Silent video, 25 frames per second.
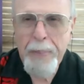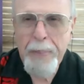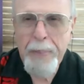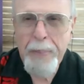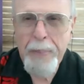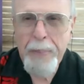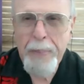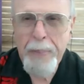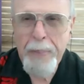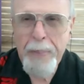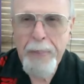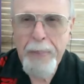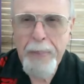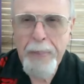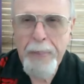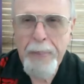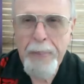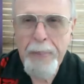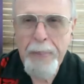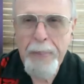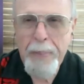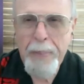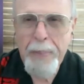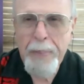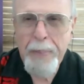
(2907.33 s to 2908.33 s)
So
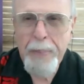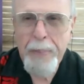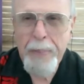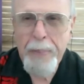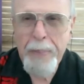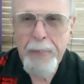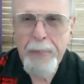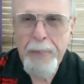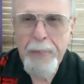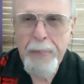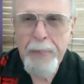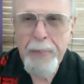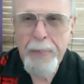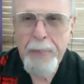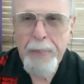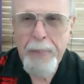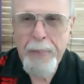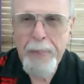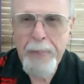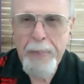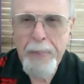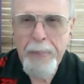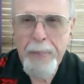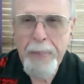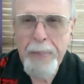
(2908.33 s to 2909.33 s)
do you know
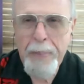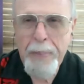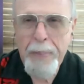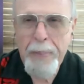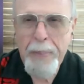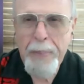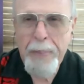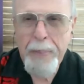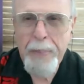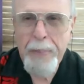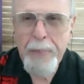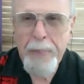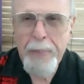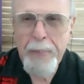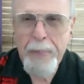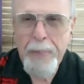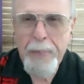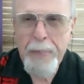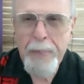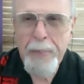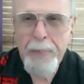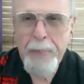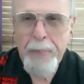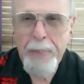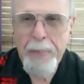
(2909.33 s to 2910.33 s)
anything about how
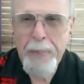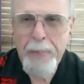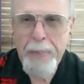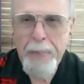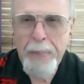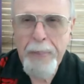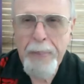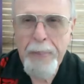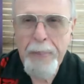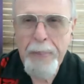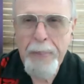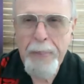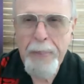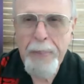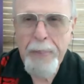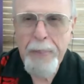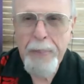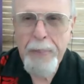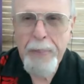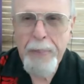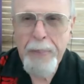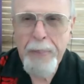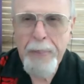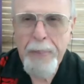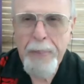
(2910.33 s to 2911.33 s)

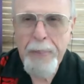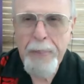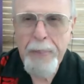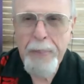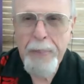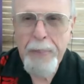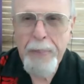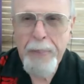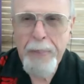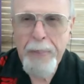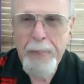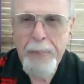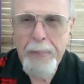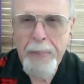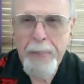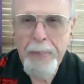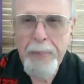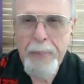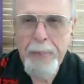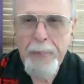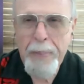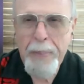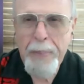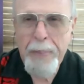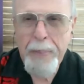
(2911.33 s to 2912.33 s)
businesses uh, need
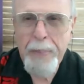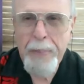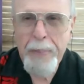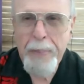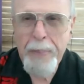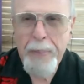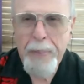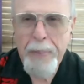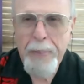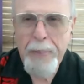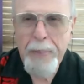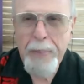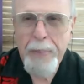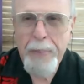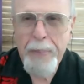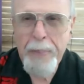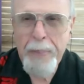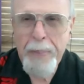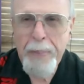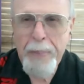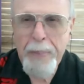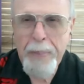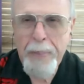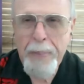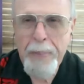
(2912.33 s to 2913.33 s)
to go
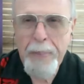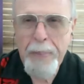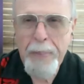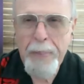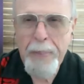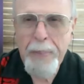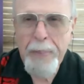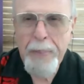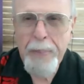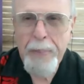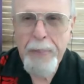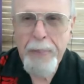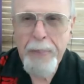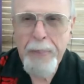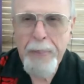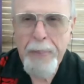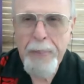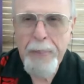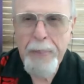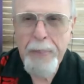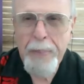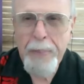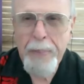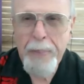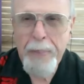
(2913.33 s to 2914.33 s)
about it, and is it
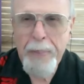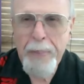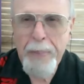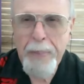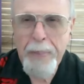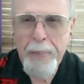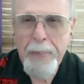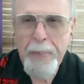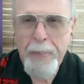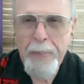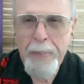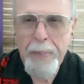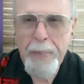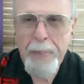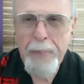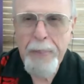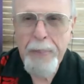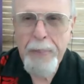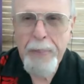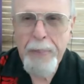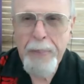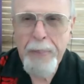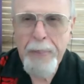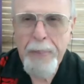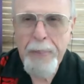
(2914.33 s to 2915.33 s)
all out of pocket,
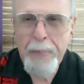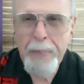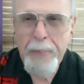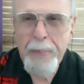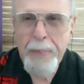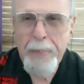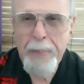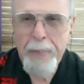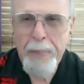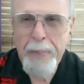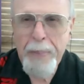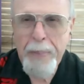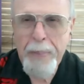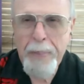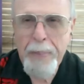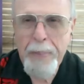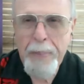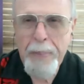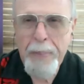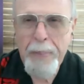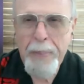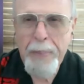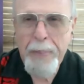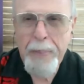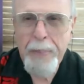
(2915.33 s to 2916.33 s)
or is there
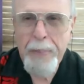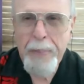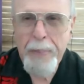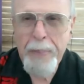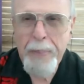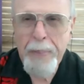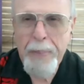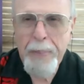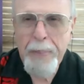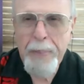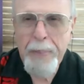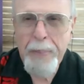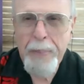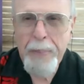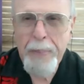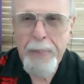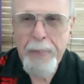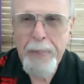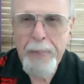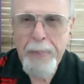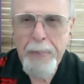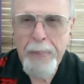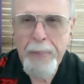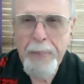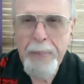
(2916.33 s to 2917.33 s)
like a,
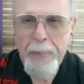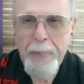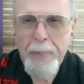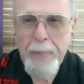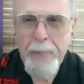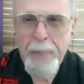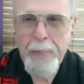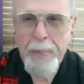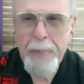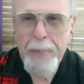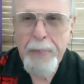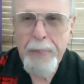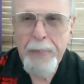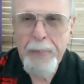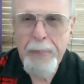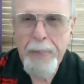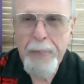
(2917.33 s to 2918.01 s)
can they?